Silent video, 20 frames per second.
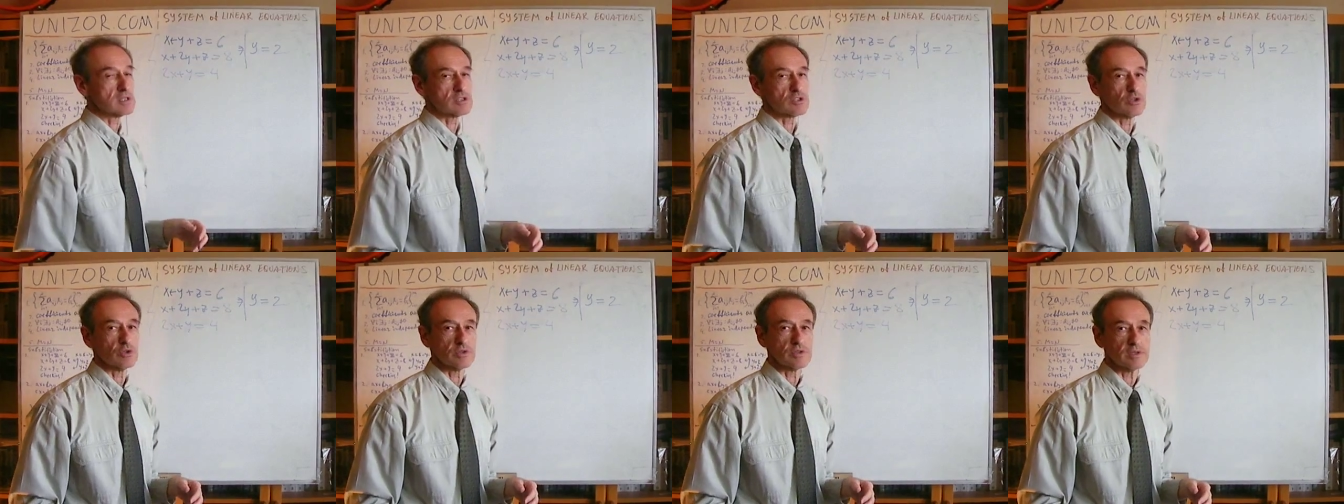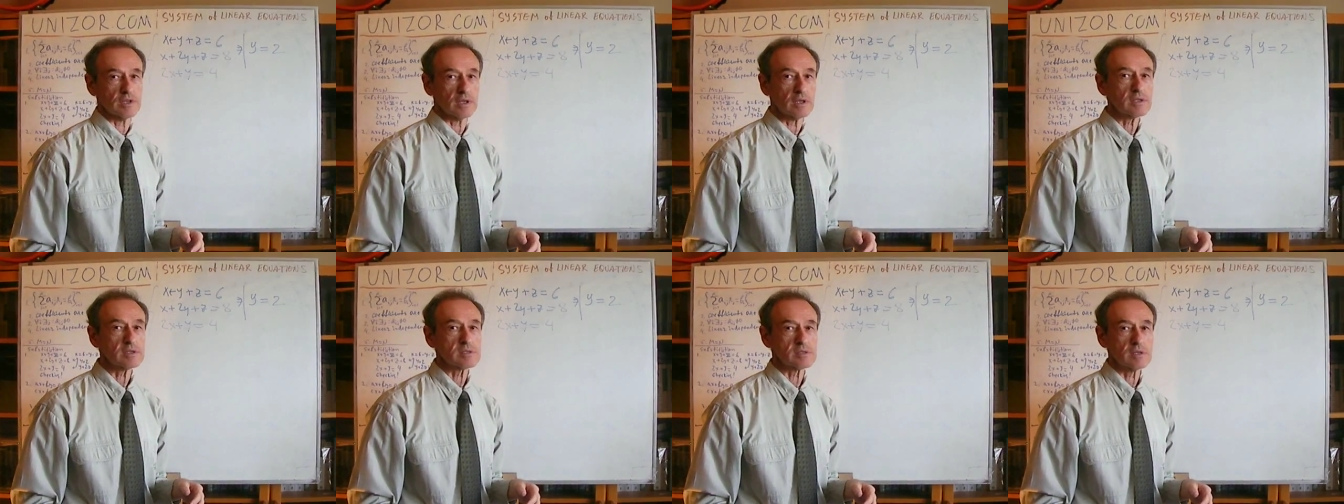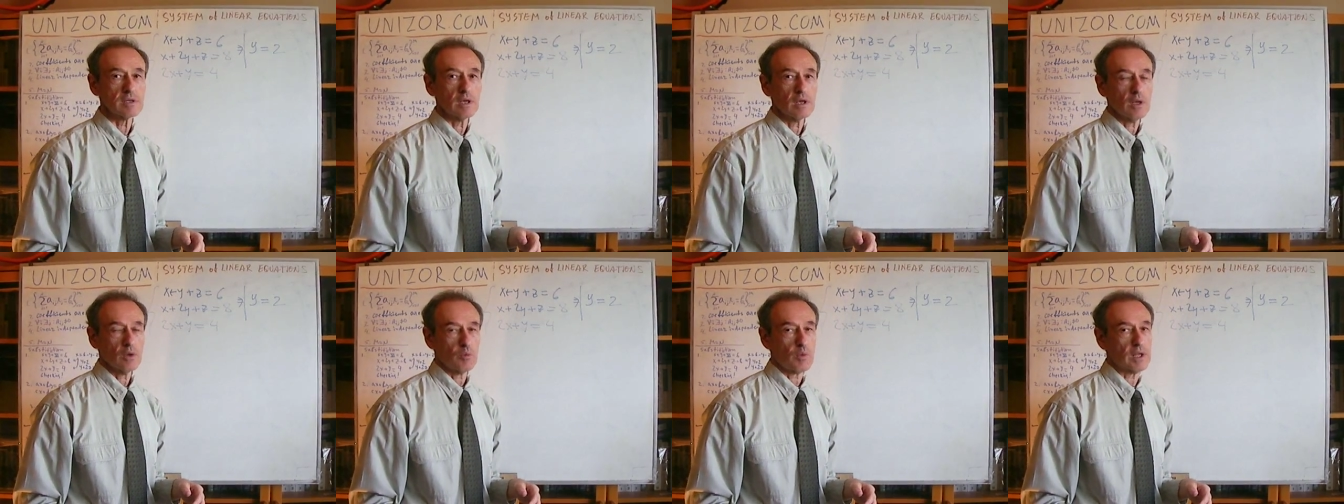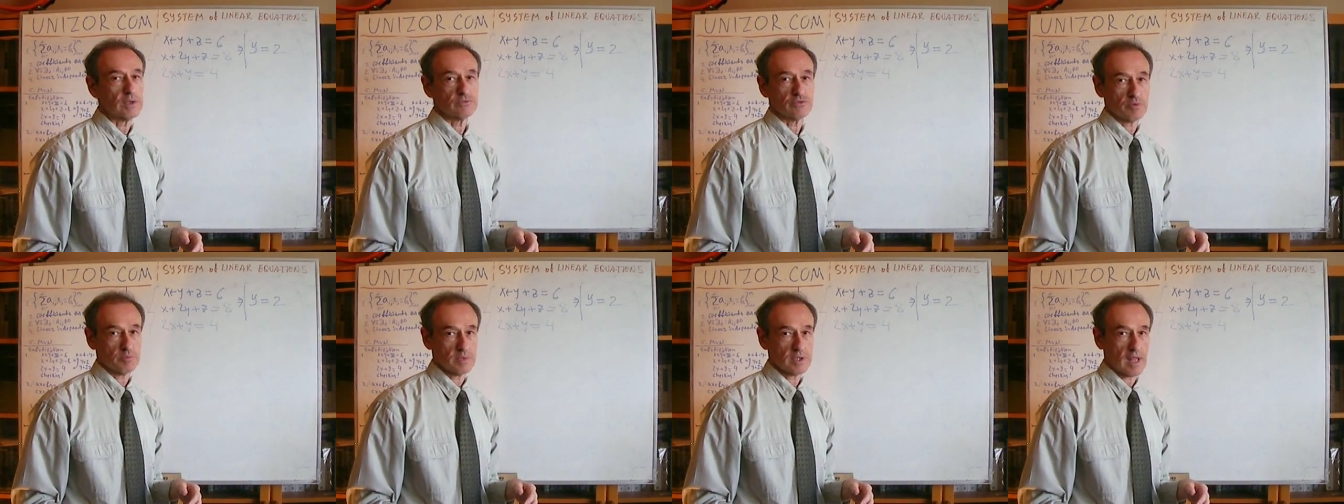two things, one
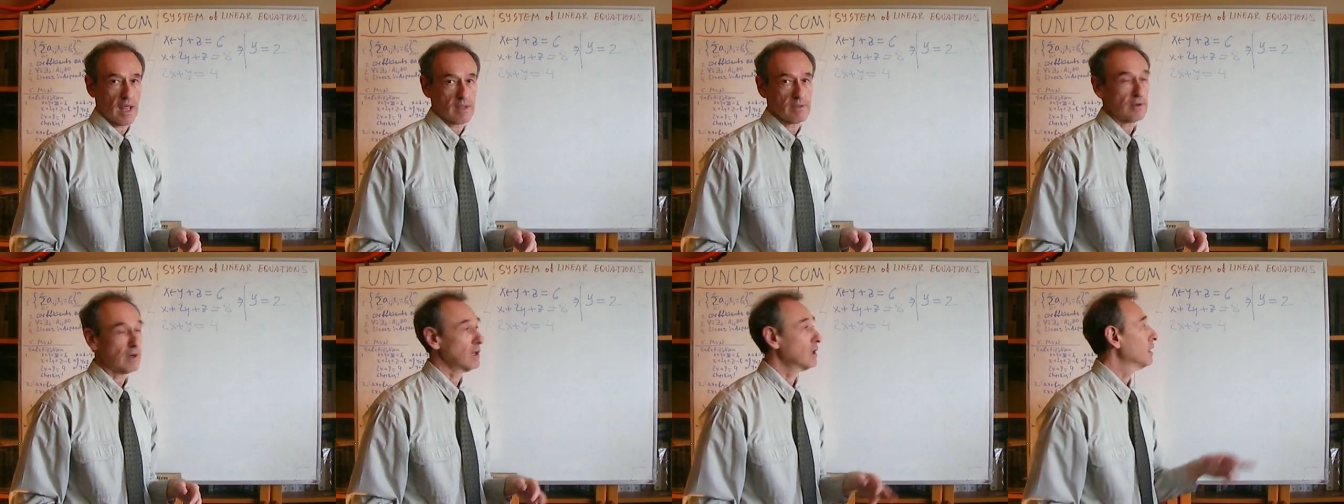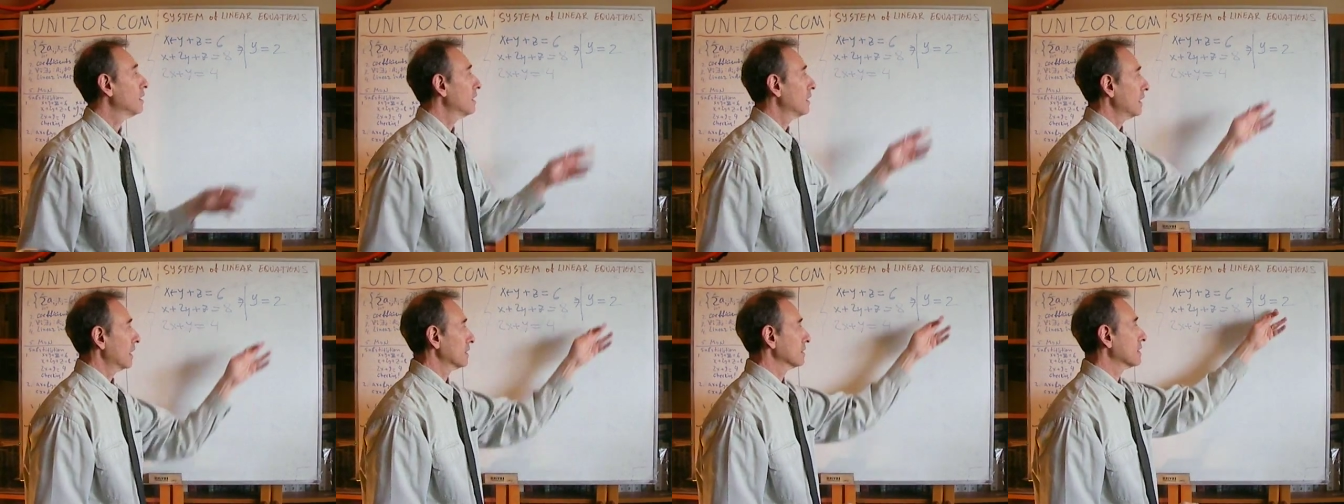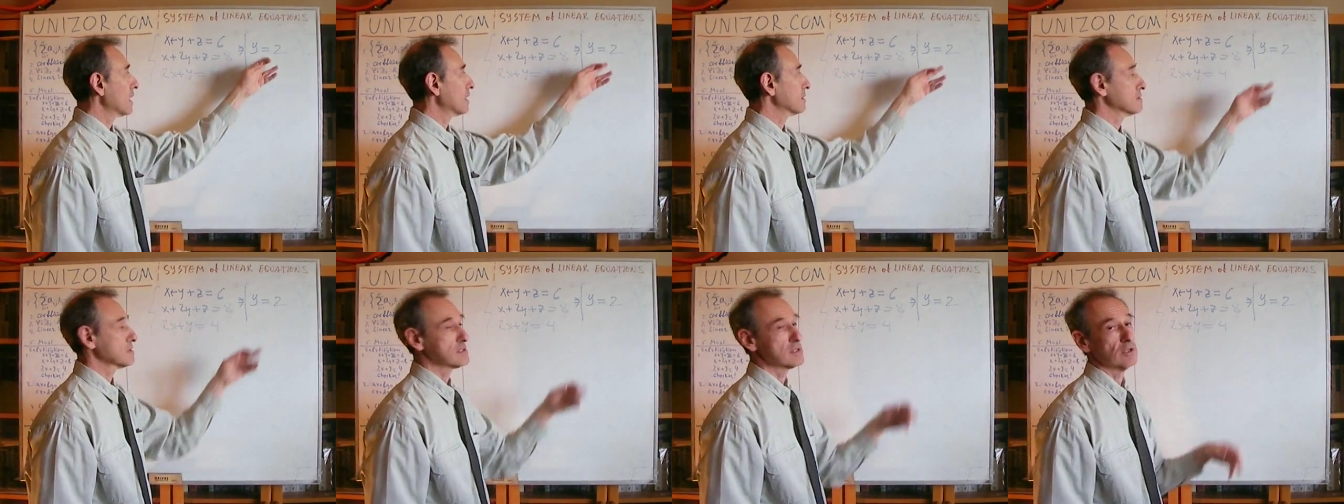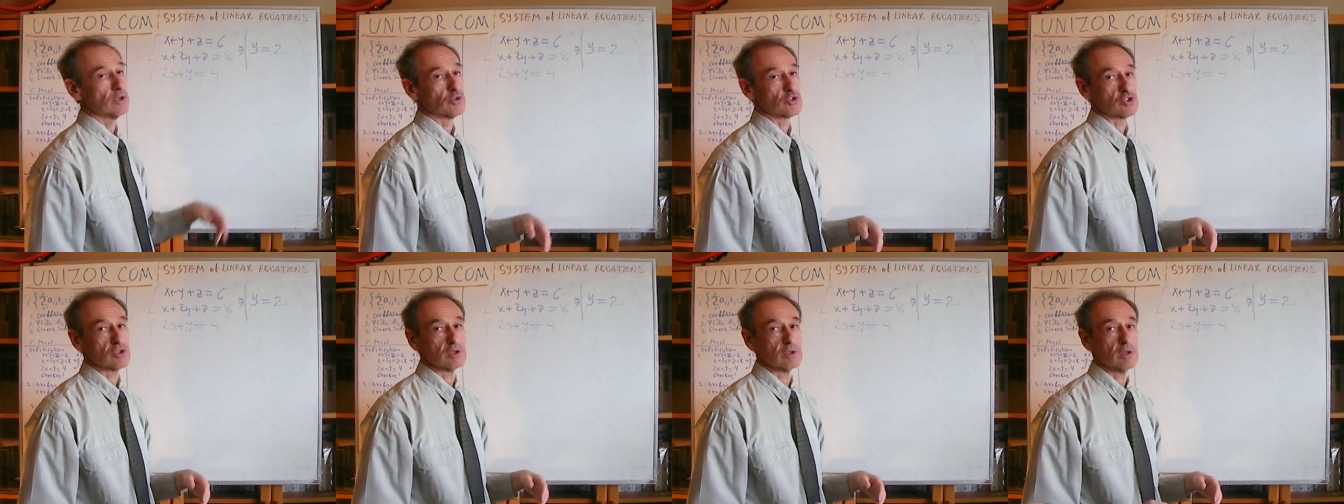from another, and got the
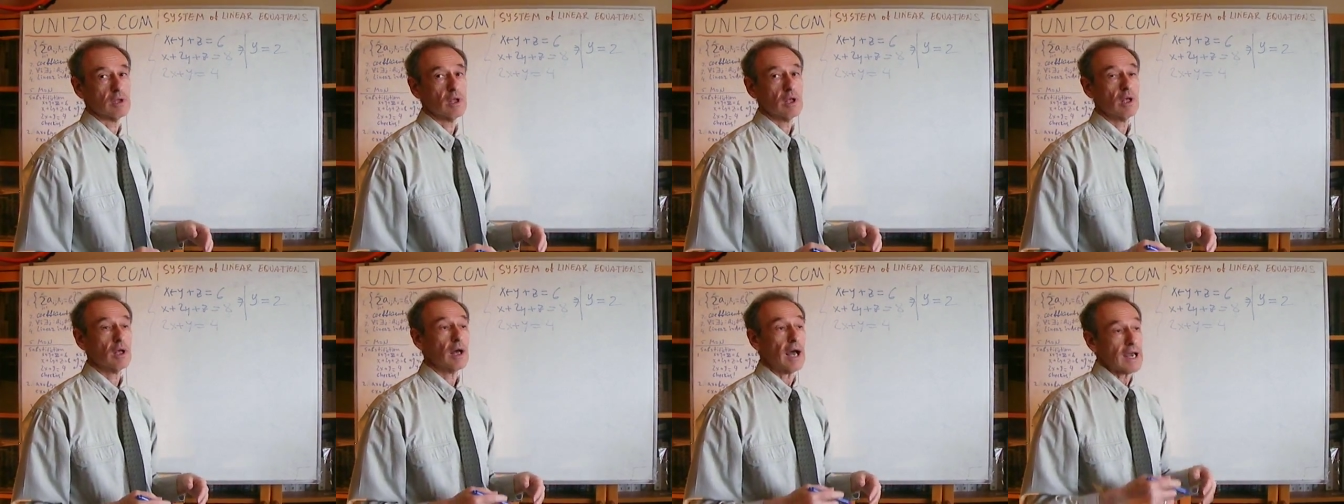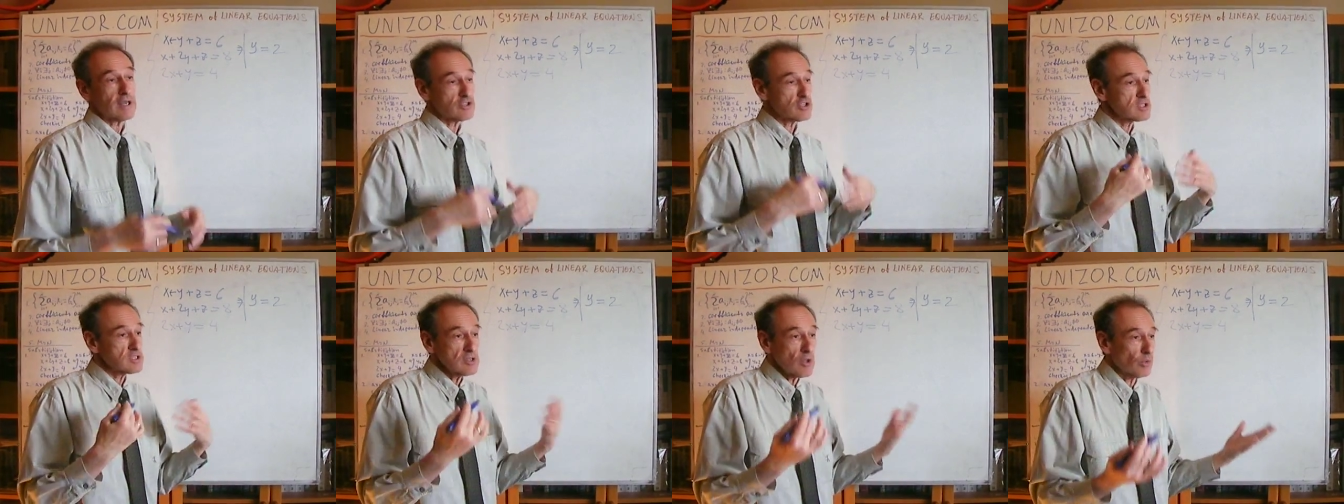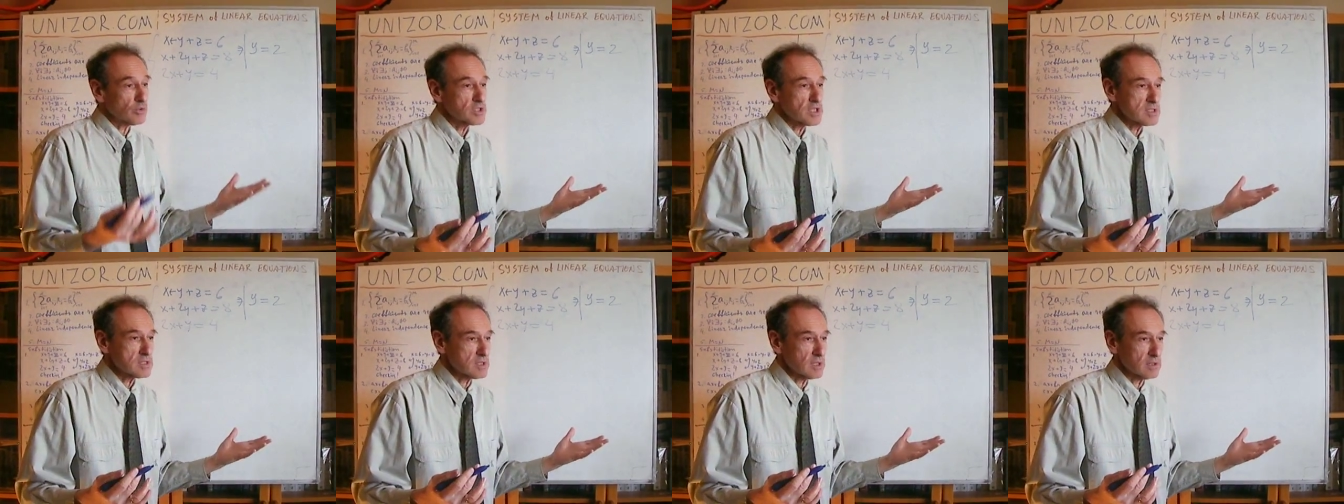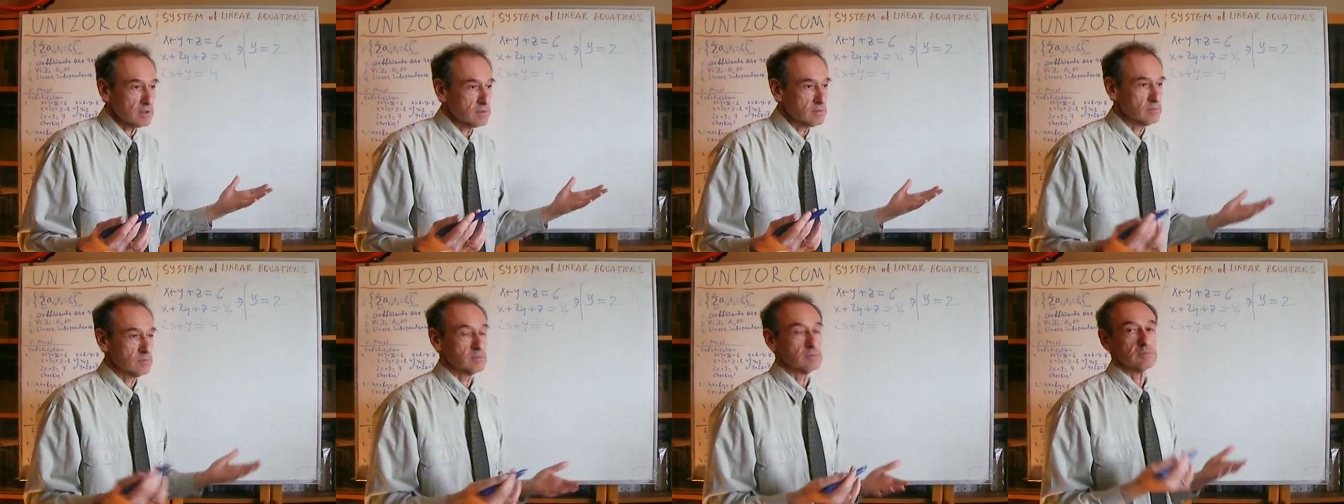solution. I just noticed it.
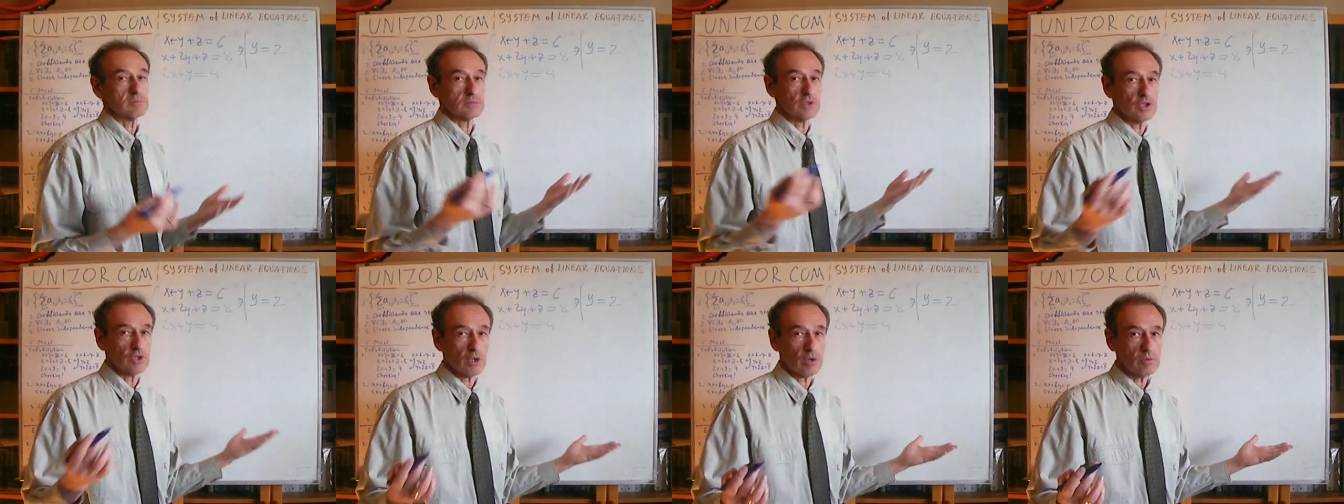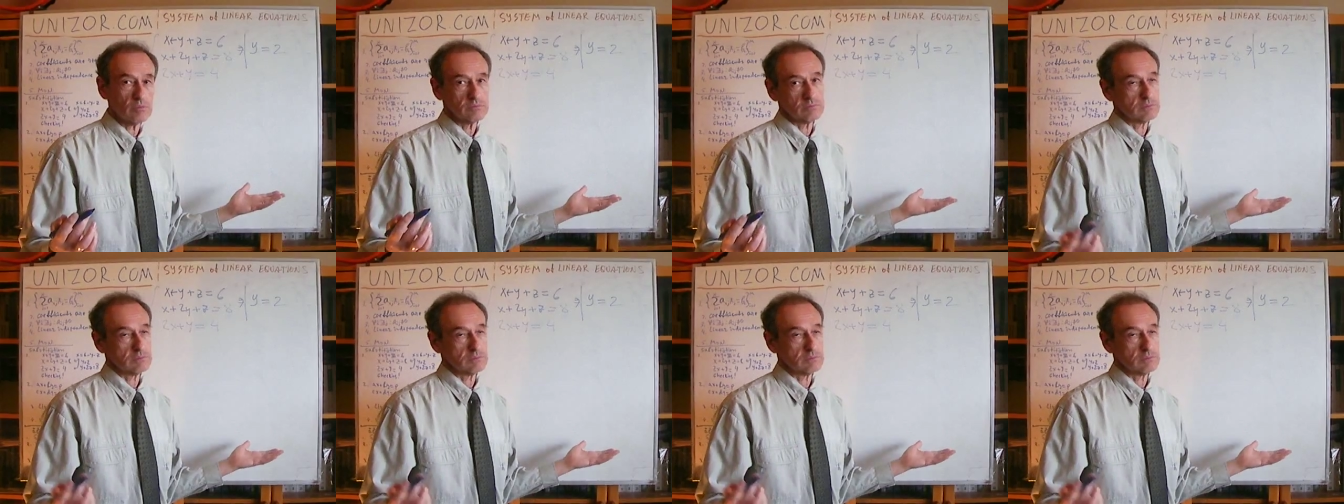You know,